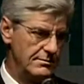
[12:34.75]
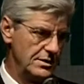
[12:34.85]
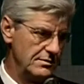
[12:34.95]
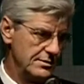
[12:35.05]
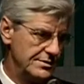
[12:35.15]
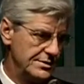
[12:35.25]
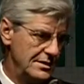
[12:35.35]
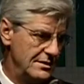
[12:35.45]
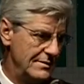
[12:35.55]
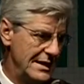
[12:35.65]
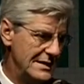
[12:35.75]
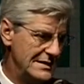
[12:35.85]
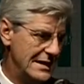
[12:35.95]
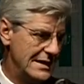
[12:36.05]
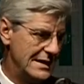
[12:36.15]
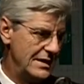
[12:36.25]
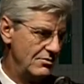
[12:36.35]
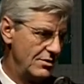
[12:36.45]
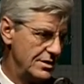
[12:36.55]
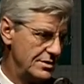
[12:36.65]
boomers in about a decade
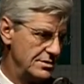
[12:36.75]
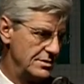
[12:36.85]
rush